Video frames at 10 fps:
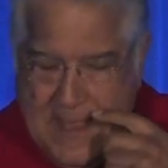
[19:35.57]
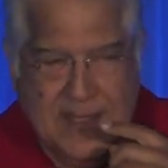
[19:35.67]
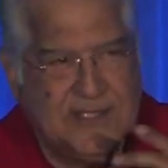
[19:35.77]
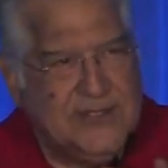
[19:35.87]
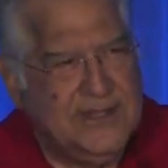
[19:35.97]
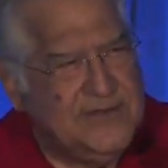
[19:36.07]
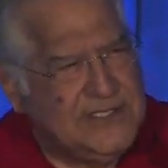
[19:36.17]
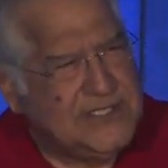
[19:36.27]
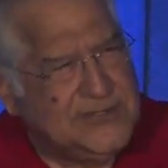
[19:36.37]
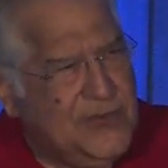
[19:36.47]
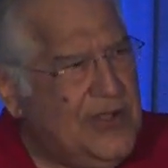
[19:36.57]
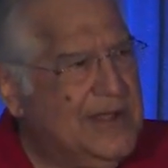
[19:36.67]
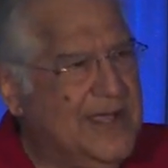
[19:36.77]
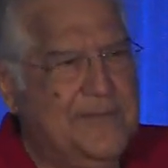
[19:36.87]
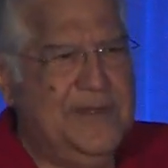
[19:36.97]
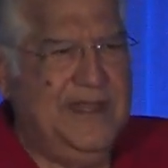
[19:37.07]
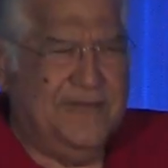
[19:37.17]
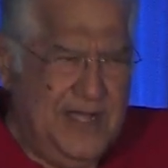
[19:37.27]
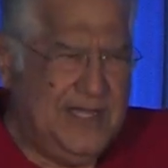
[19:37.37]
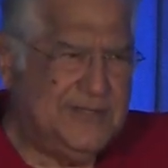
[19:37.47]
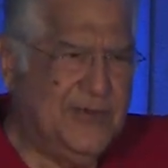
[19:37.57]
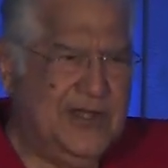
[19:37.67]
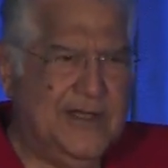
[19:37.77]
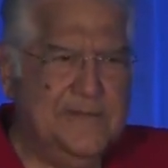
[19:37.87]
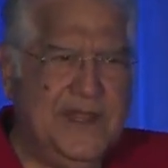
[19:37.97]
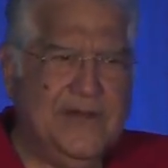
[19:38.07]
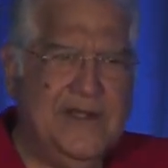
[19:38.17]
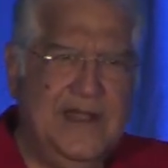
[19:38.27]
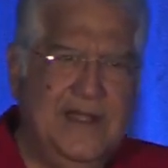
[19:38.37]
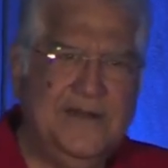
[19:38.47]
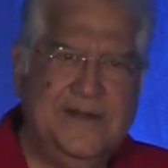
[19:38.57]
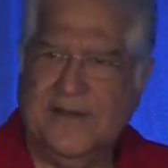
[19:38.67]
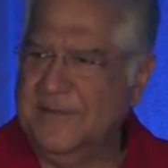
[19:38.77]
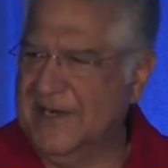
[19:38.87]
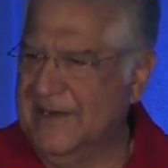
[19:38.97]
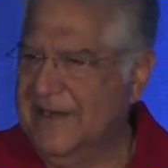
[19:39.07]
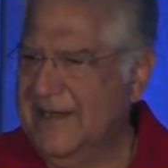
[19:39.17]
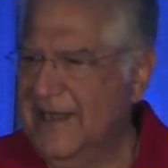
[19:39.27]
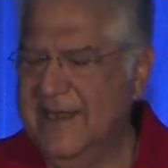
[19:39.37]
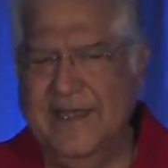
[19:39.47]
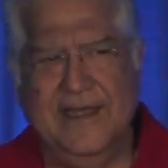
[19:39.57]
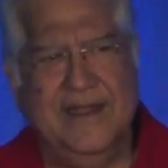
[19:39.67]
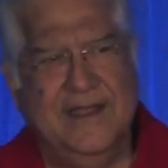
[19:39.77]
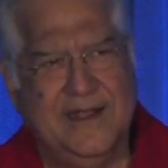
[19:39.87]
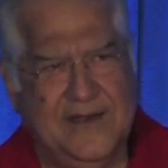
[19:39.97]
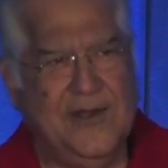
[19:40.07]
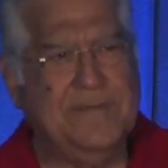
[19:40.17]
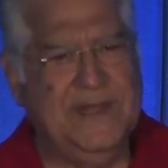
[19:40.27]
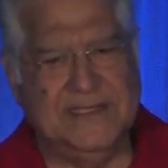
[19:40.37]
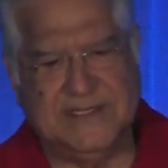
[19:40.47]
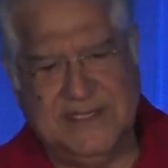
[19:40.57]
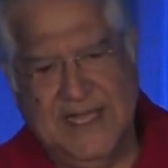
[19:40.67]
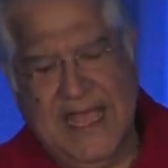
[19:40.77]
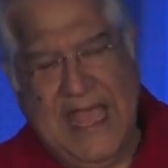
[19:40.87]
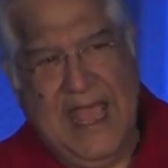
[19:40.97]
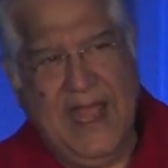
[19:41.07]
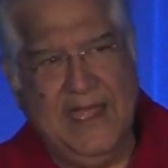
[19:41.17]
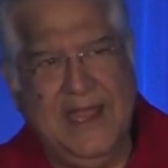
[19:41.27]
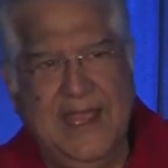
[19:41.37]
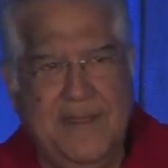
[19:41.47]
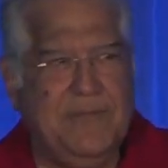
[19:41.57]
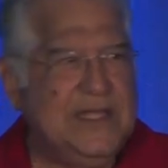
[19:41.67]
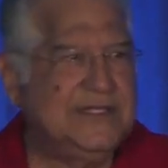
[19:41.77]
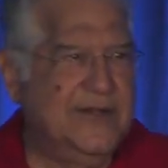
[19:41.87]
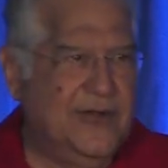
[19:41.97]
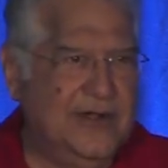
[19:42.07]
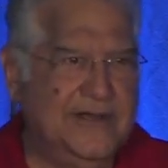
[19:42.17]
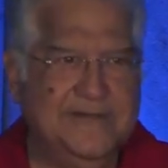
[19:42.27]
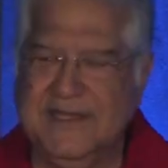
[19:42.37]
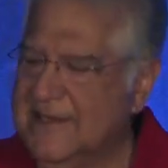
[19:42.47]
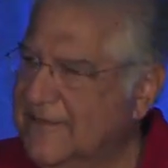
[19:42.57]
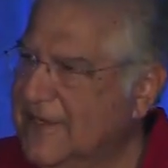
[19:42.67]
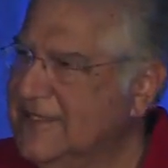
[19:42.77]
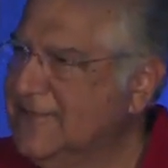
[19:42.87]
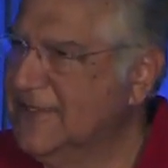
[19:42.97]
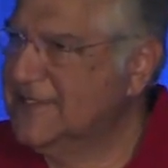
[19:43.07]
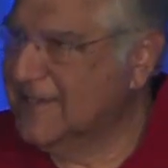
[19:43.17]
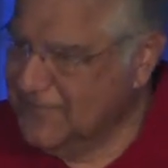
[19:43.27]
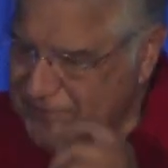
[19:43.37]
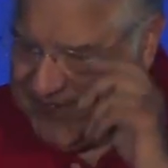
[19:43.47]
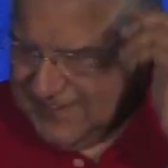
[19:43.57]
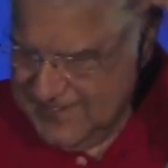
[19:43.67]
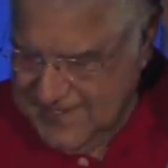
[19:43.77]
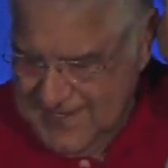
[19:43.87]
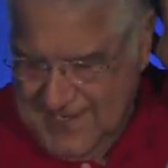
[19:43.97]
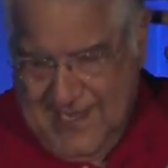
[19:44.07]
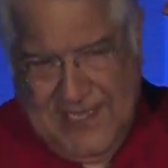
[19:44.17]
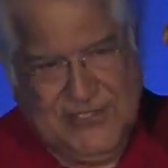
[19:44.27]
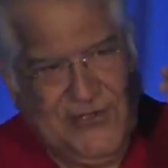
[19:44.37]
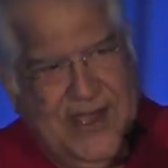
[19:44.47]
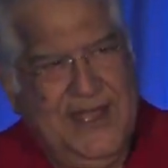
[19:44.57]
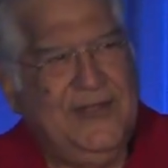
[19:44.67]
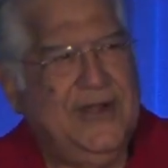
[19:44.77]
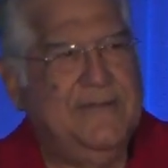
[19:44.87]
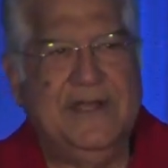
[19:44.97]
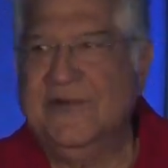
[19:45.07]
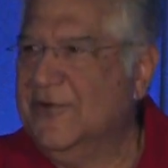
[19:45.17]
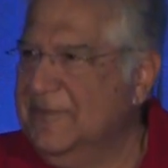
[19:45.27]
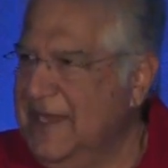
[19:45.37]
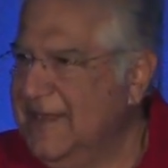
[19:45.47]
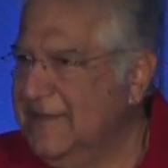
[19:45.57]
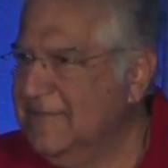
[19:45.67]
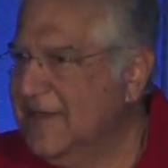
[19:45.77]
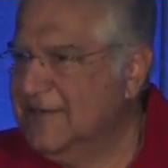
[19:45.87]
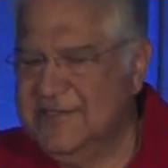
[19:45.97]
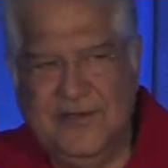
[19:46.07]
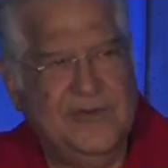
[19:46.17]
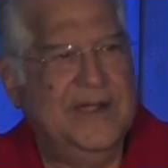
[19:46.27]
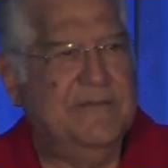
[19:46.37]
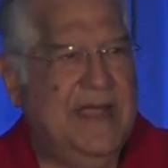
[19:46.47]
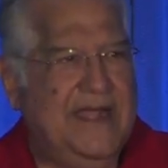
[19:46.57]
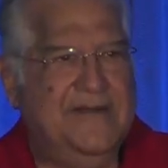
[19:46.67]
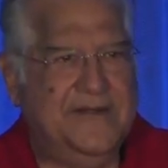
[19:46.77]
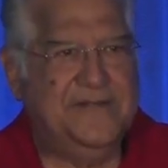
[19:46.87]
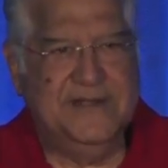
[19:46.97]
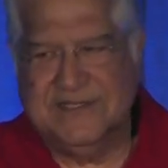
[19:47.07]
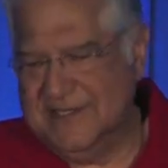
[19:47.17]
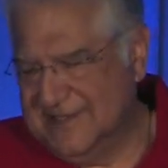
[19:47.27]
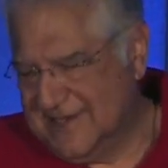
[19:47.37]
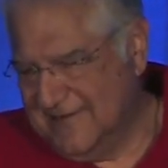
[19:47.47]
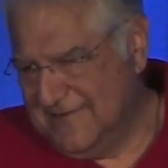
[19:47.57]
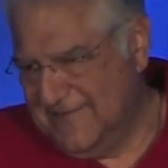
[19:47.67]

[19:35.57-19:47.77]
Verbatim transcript: So there was this small company, really small company called Hilton Rubber in Connaught Place. And he placed an order with advance for this computer. So I thought I better go meet him because you don't want a bad reference and stuff.